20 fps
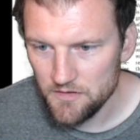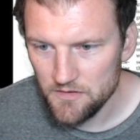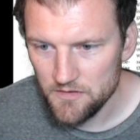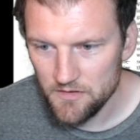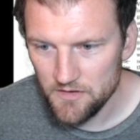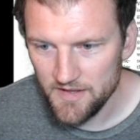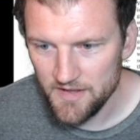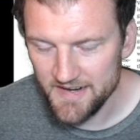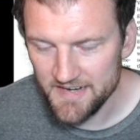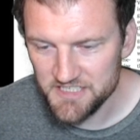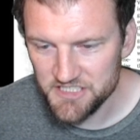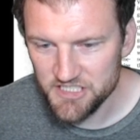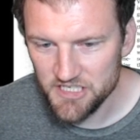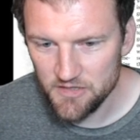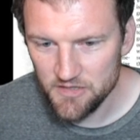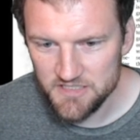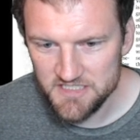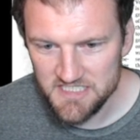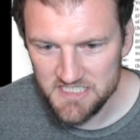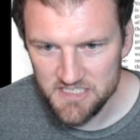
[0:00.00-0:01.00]
And it
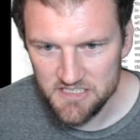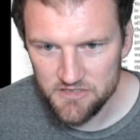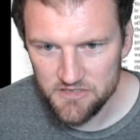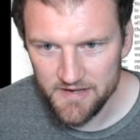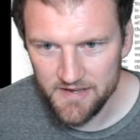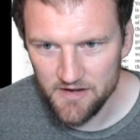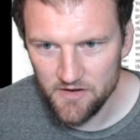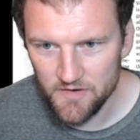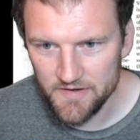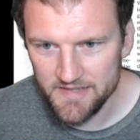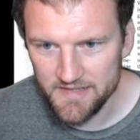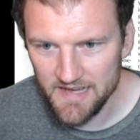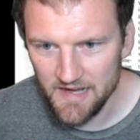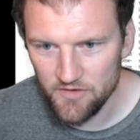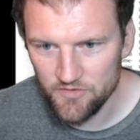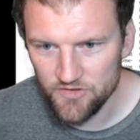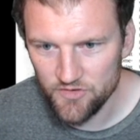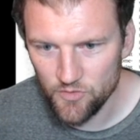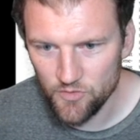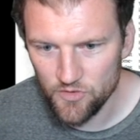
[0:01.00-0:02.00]
shows you here in the
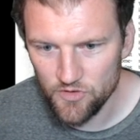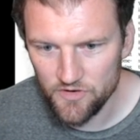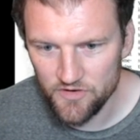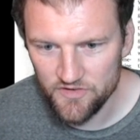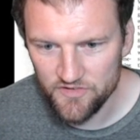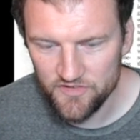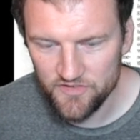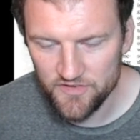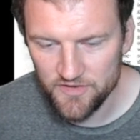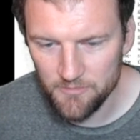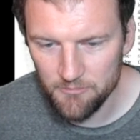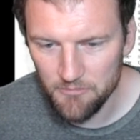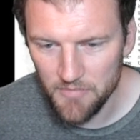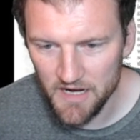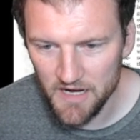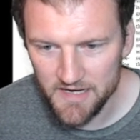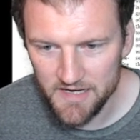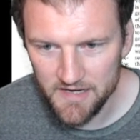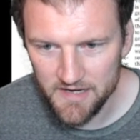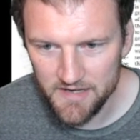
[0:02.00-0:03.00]
outdoors
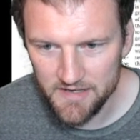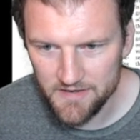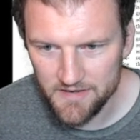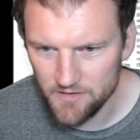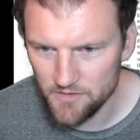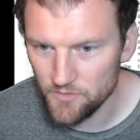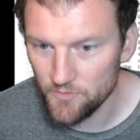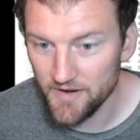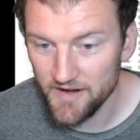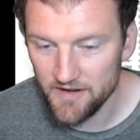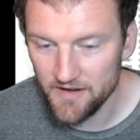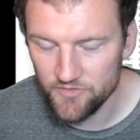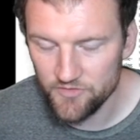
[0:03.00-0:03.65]
mudding in your Range